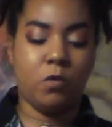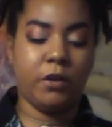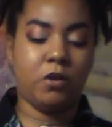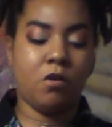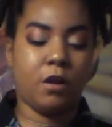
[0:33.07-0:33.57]

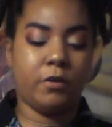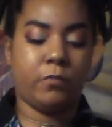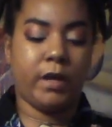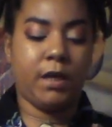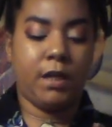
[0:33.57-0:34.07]
one
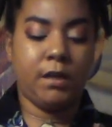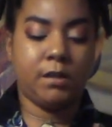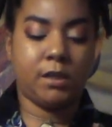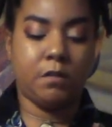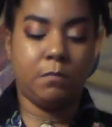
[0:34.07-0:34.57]
card reading.
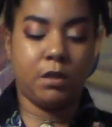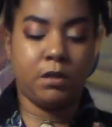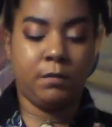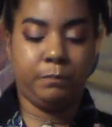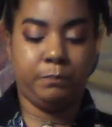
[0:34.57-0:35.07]
So I'm going